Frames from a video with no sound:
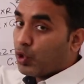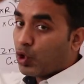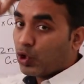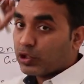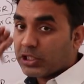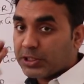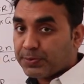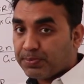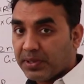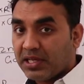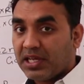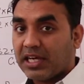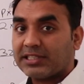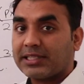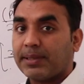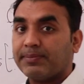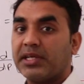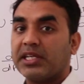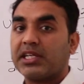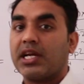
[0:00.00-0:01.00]
because the spring are
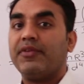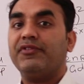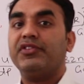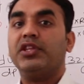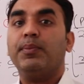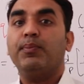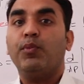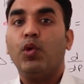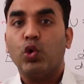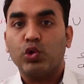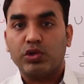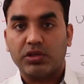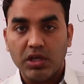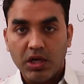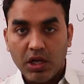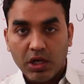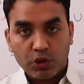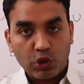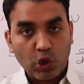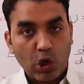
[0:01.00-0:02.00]
subjected with the both
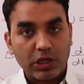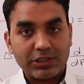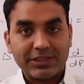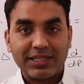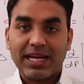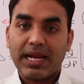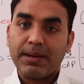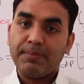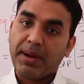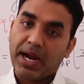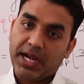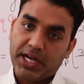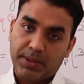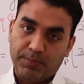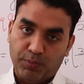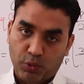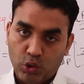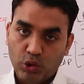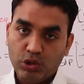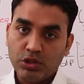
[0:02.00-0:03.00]
torsion and
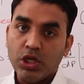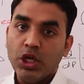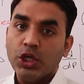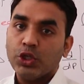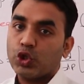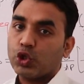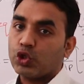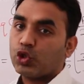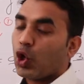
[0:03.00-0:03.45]
bending both. So